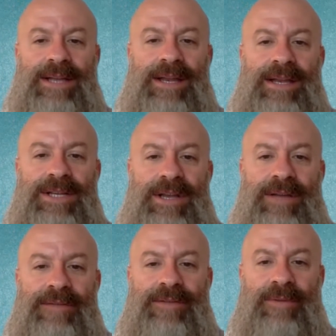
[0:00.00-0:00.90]
in
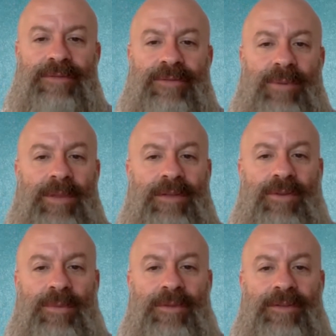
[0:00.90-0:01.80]
initiatives to inform
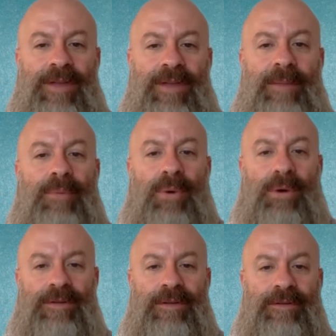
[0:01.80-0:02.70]
consumers of the
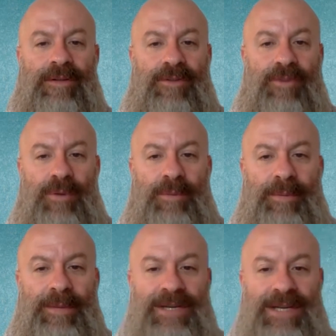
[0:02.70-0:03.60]
importance of consumer
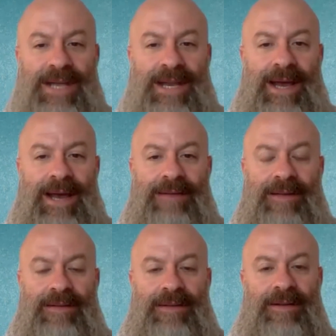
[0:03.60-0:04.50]
permission data
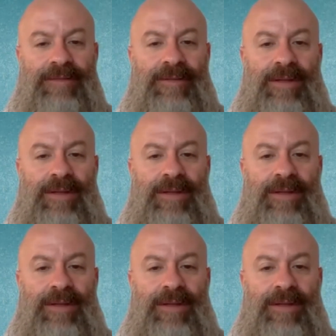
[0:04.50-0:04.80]
access, and